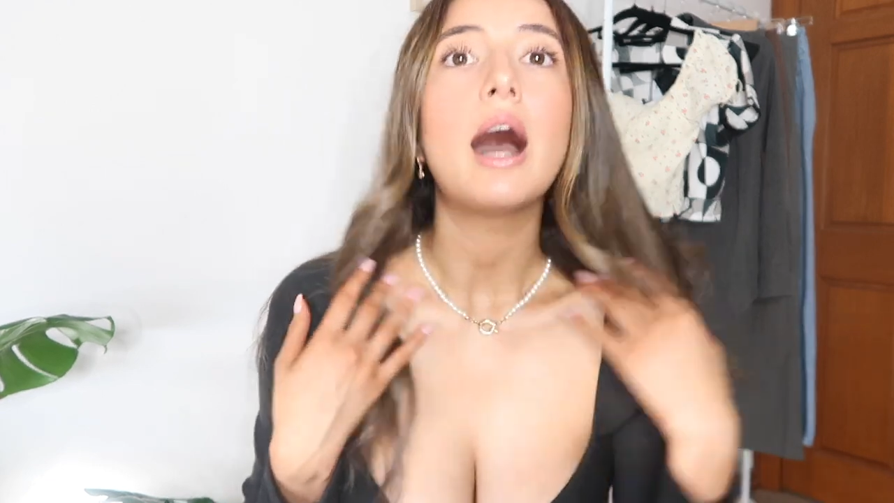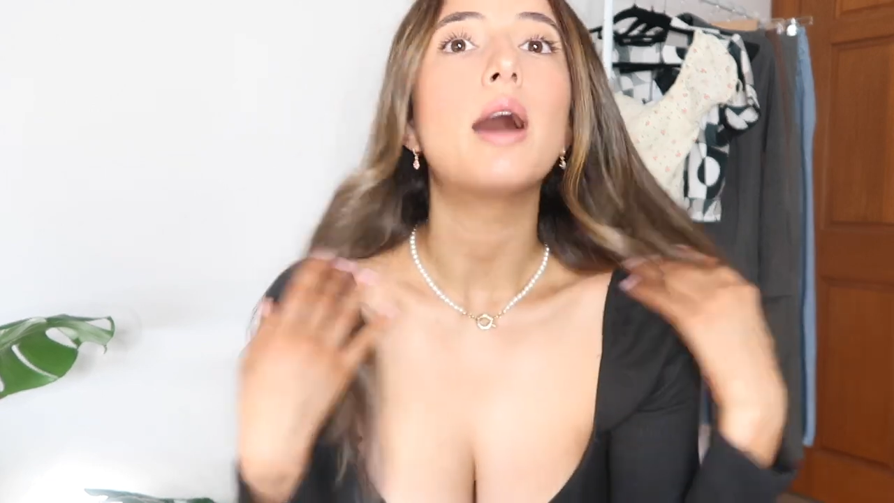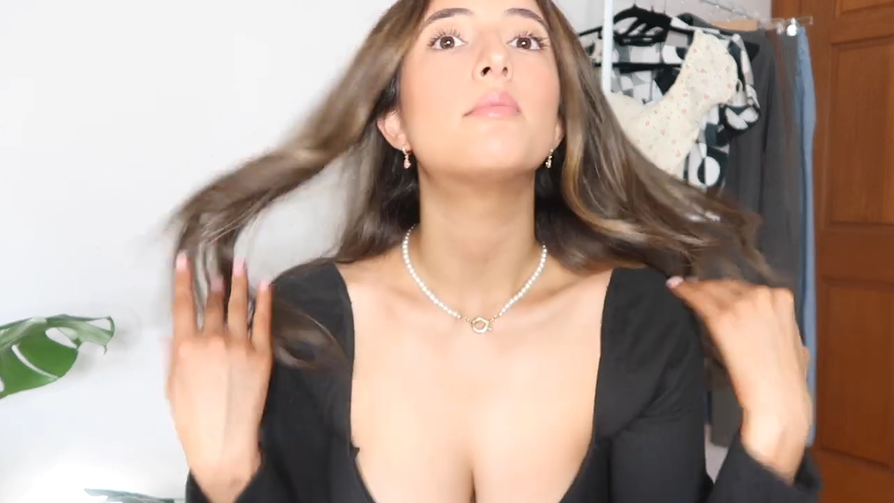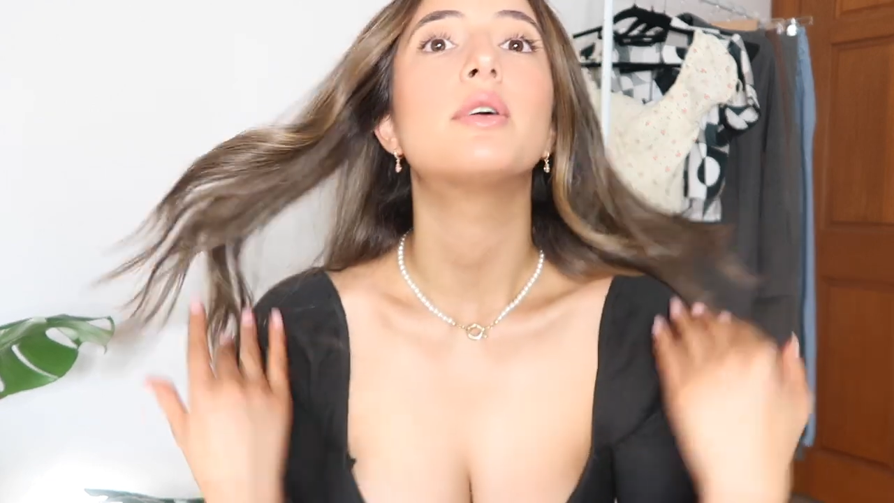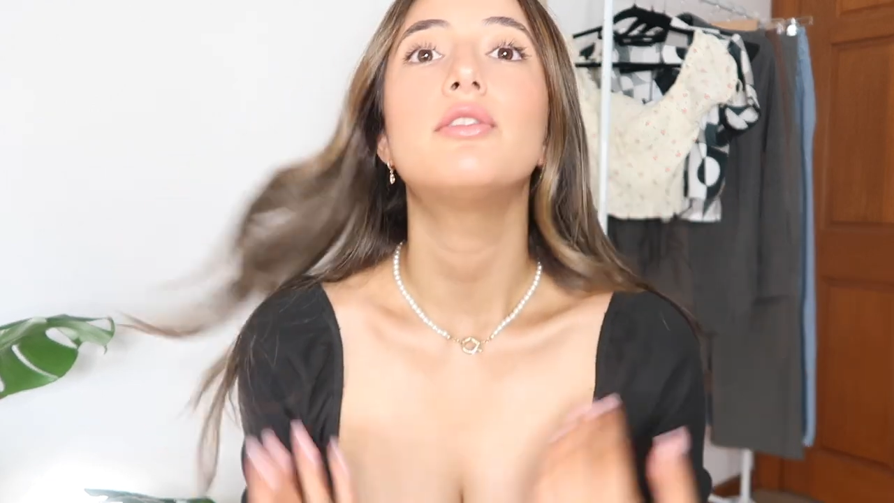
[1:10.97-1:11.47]

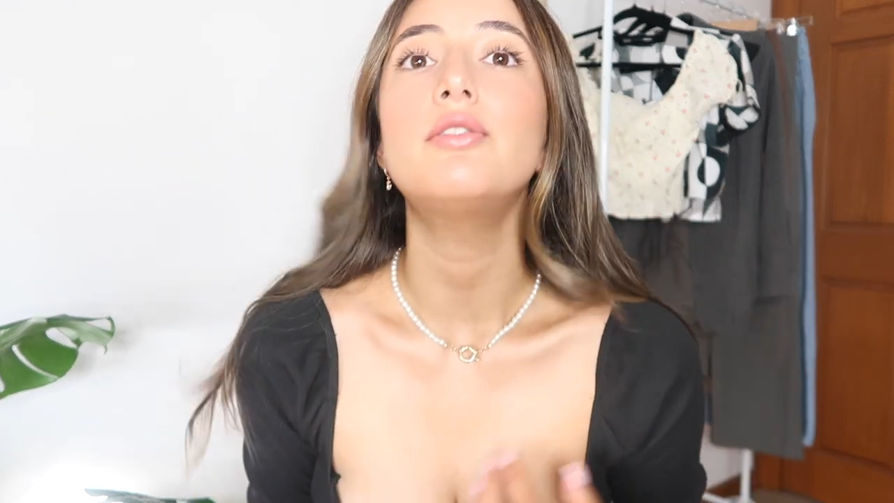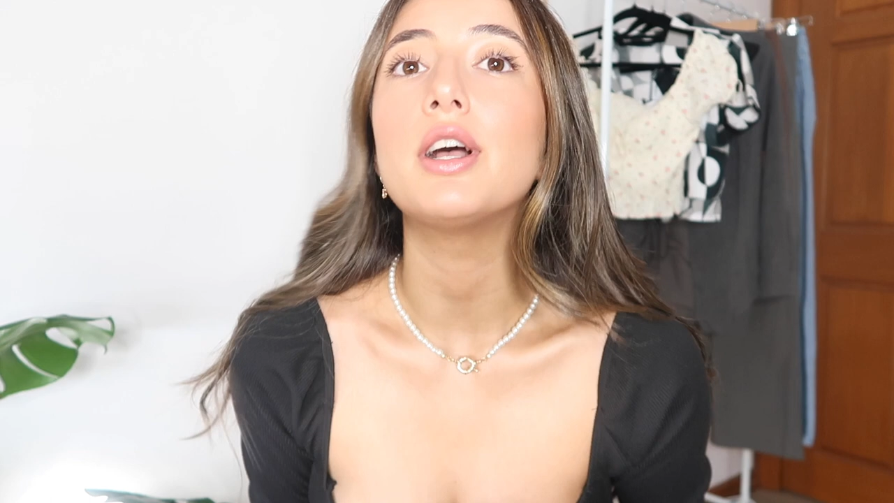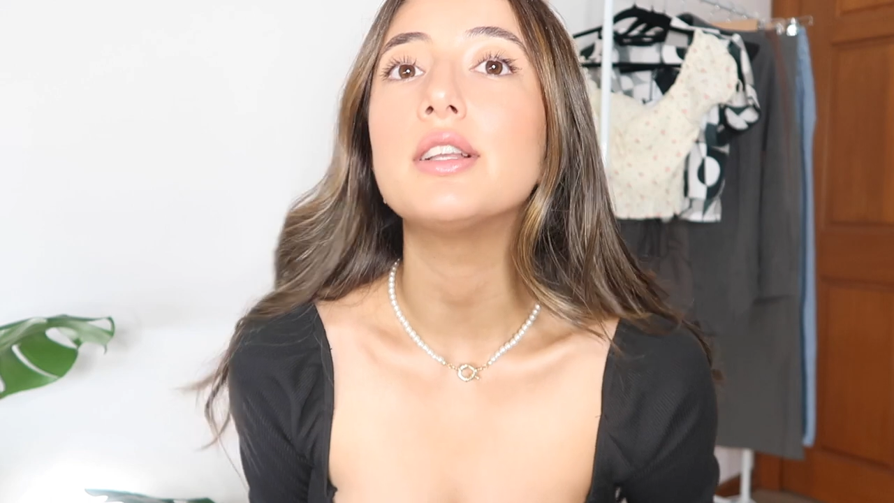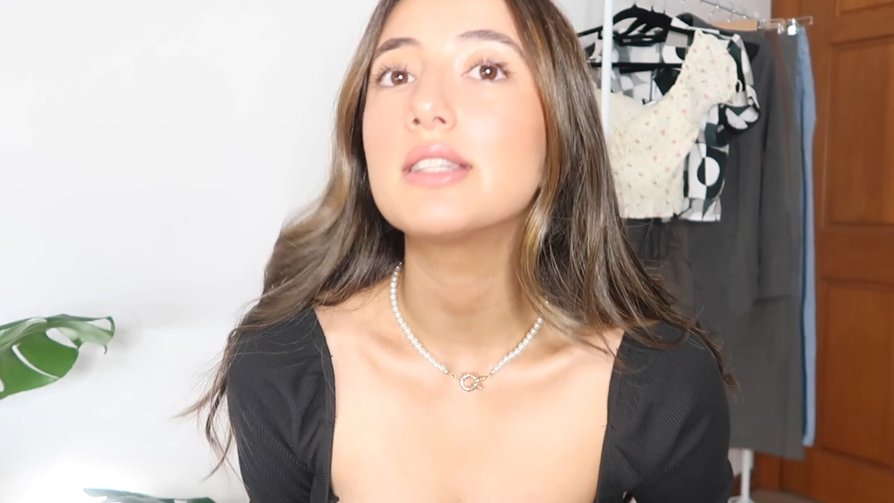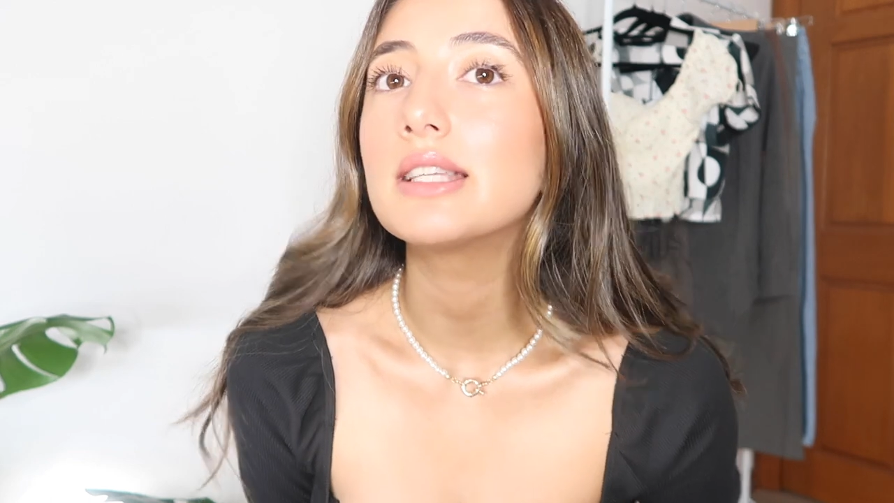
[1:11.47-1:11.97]
But
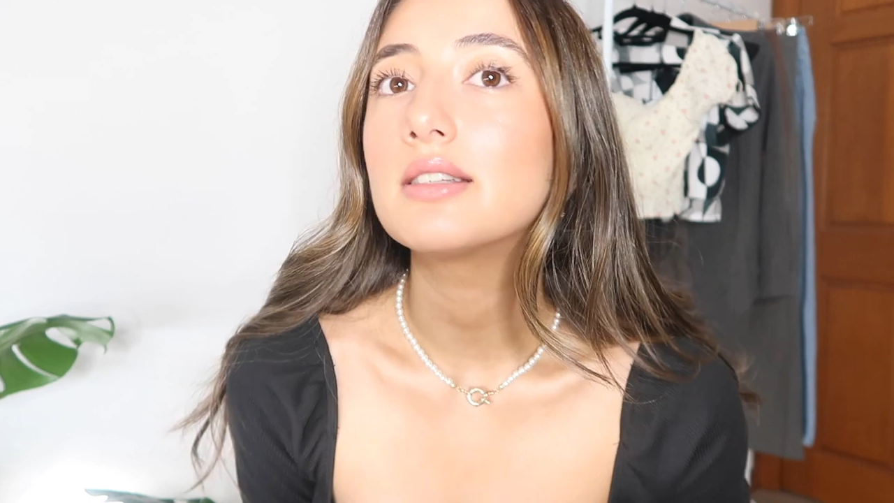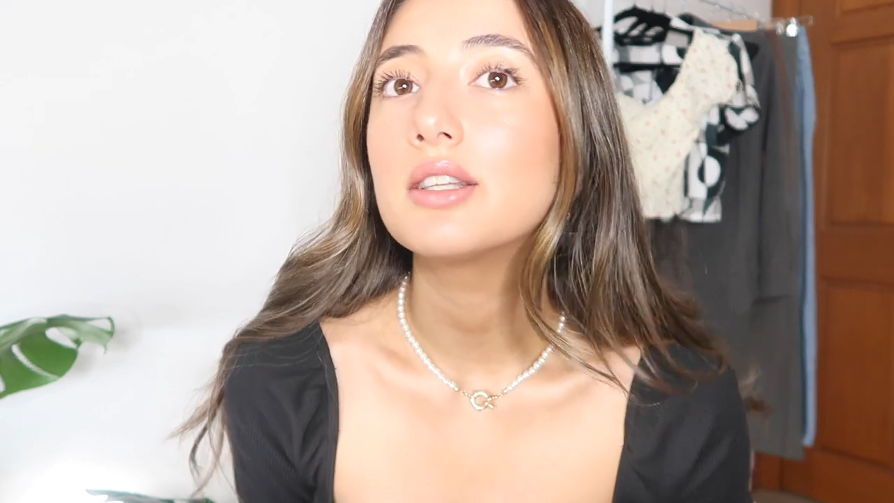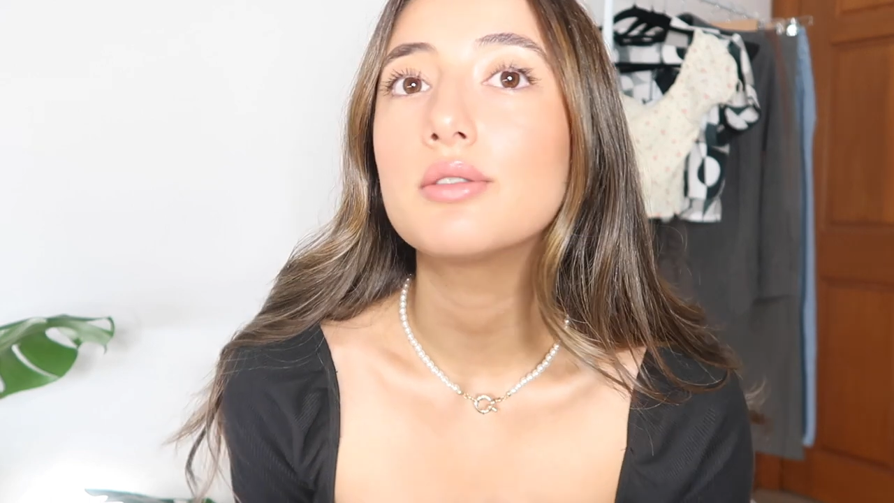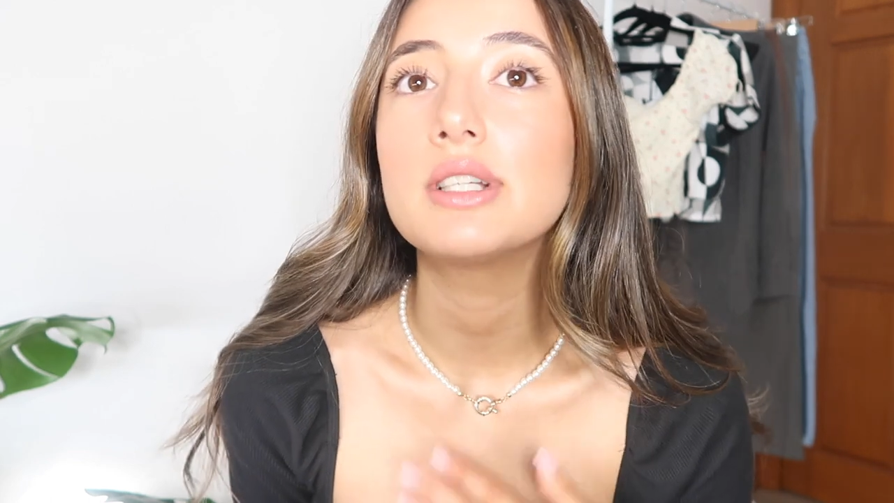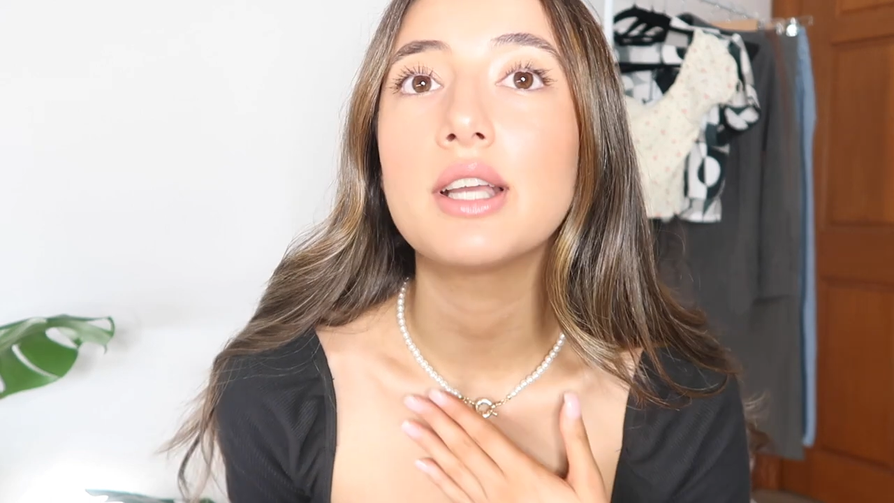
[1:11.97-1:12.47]
first, the
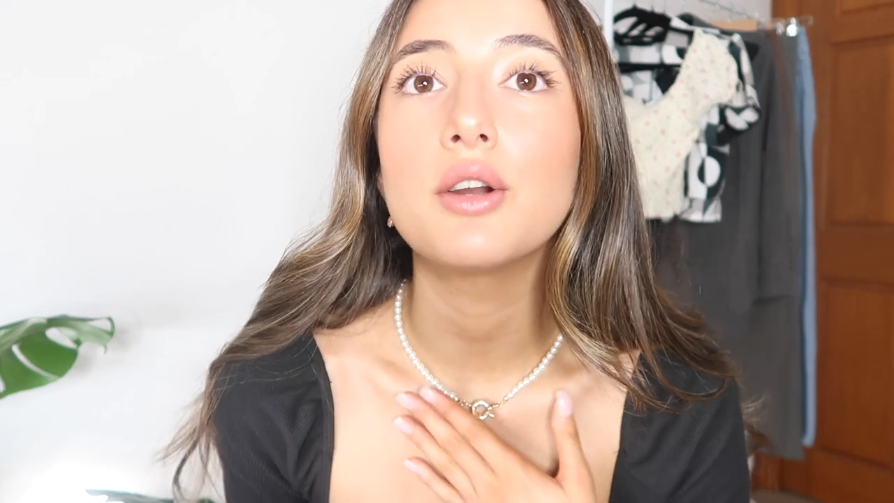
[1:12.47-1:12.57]
accessories